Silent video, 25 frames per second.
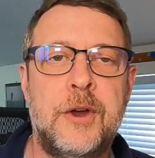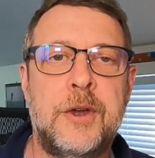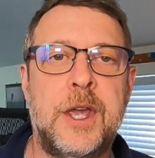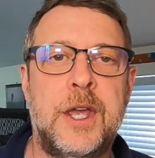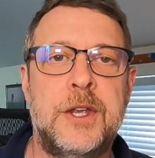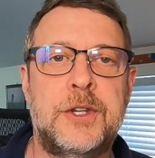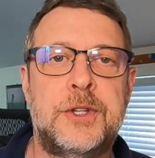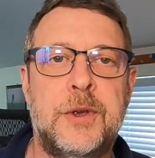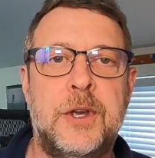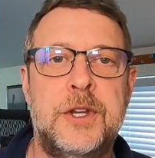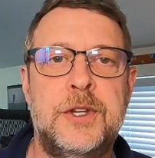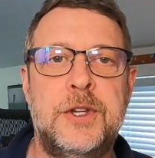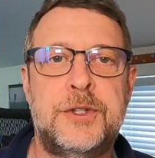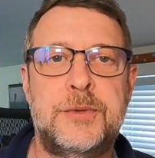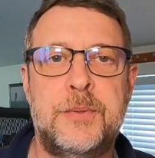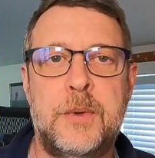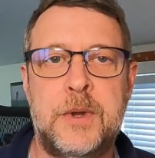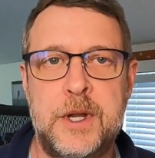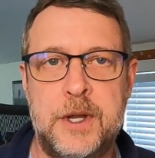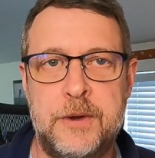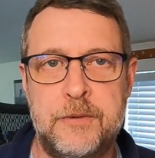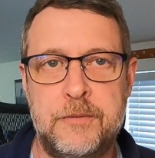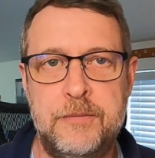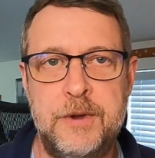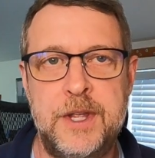Okay, so I
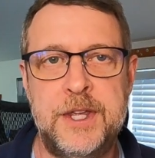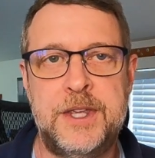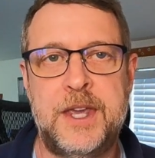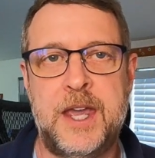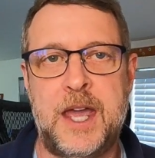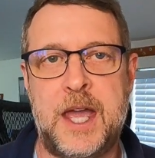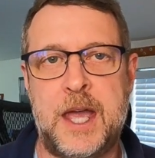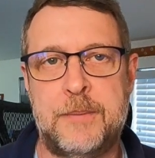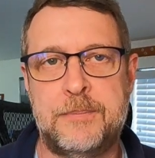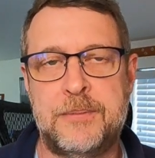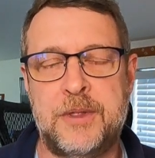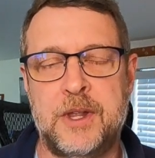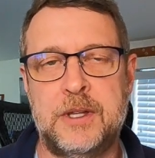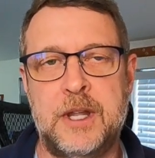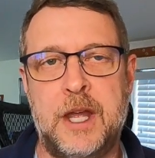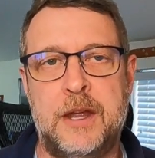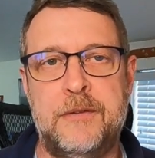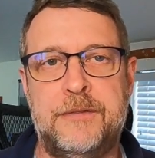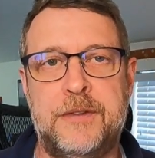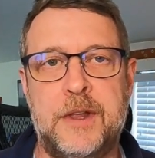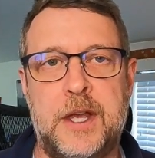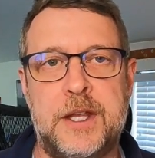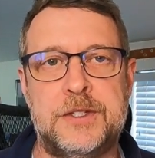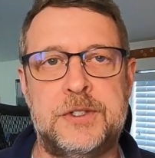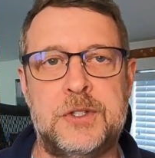just want to recap the
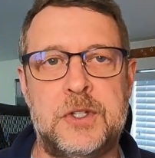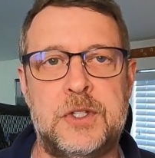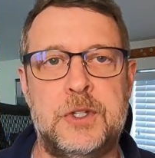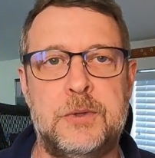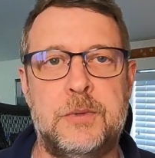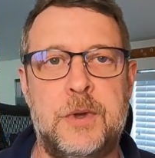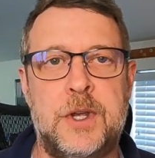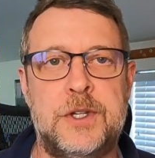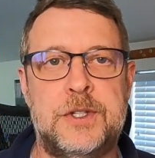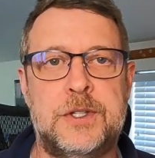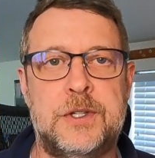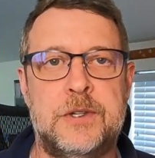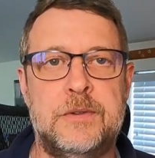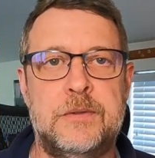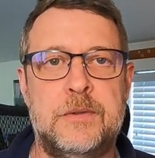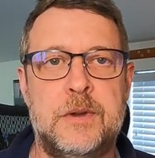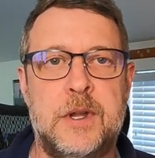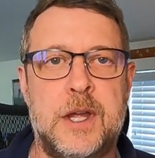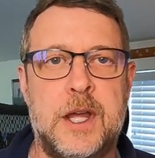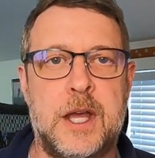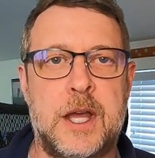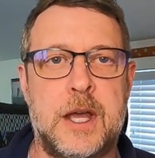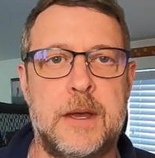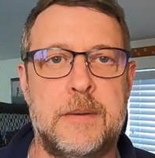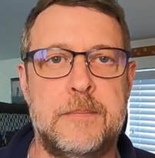Lifeline
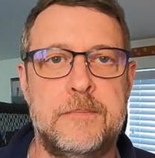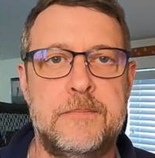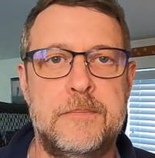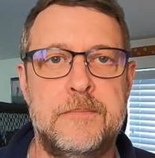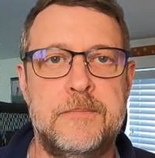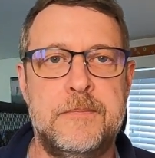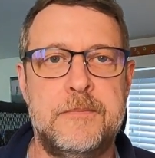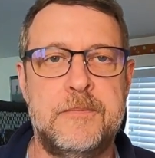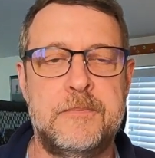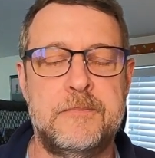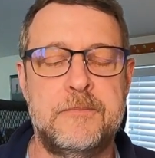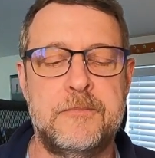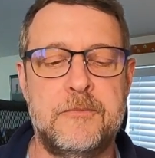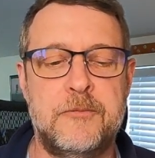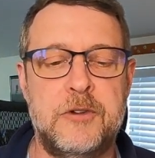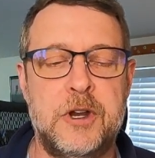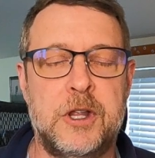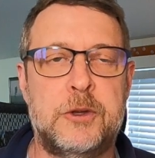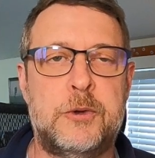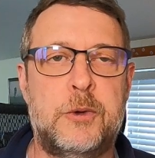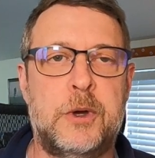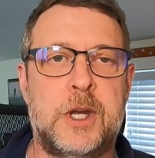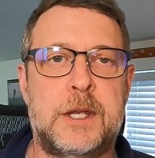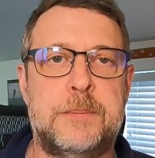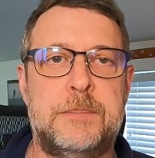situation
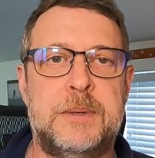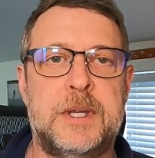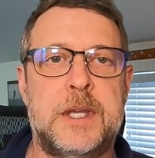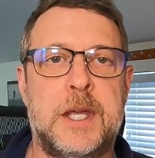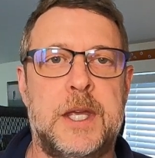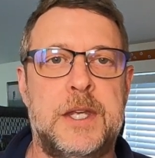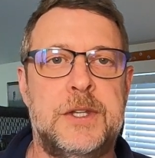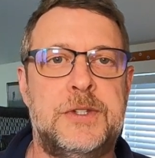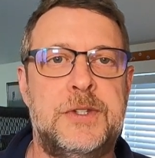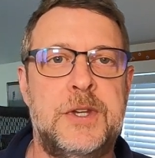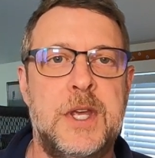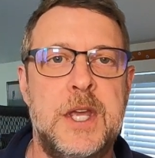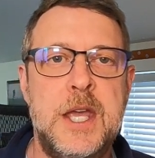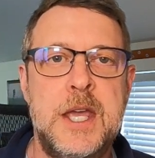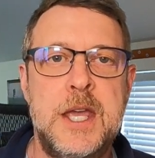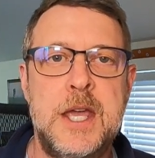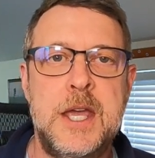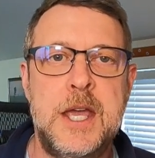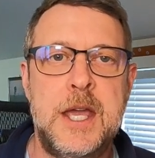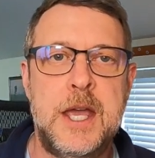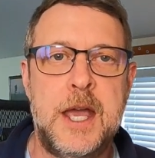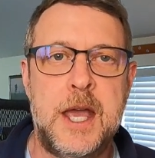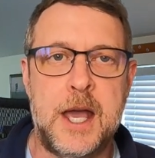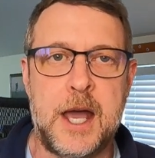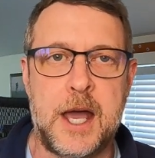real quick, because
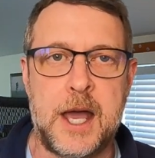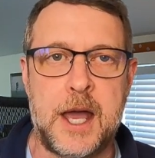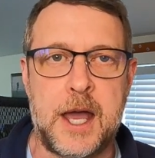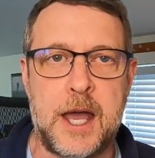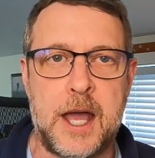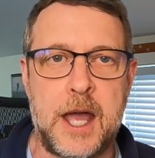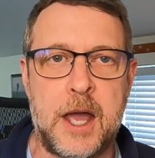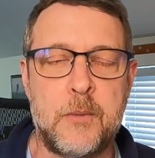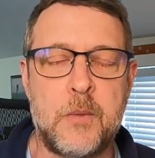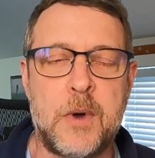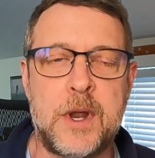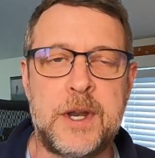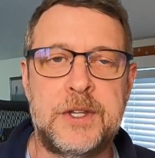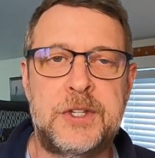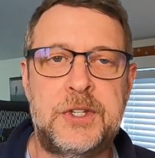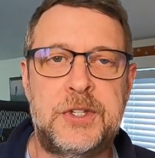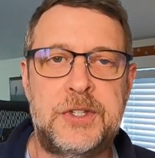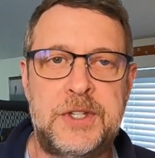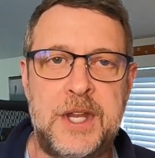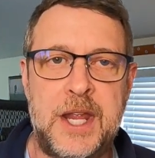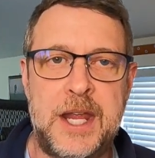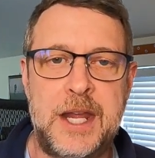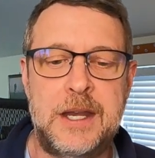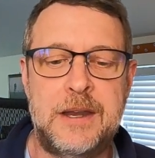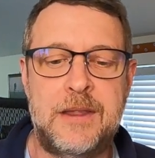I want to
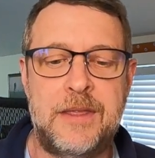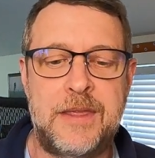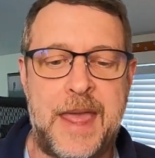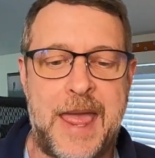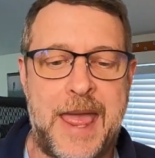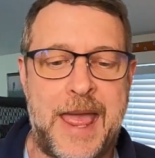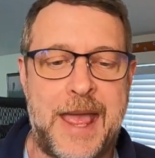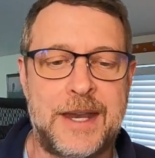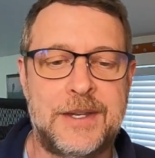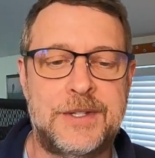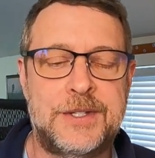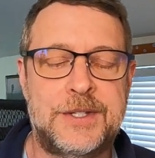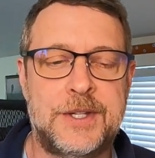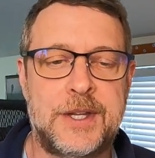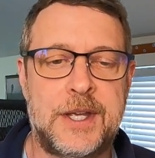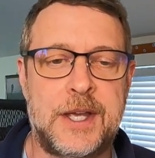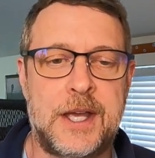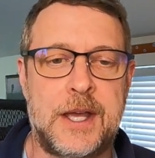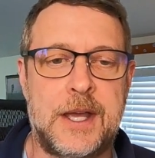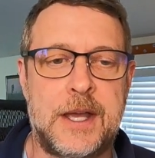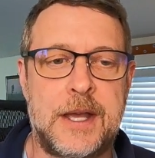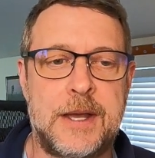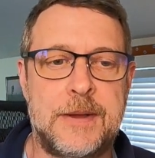state that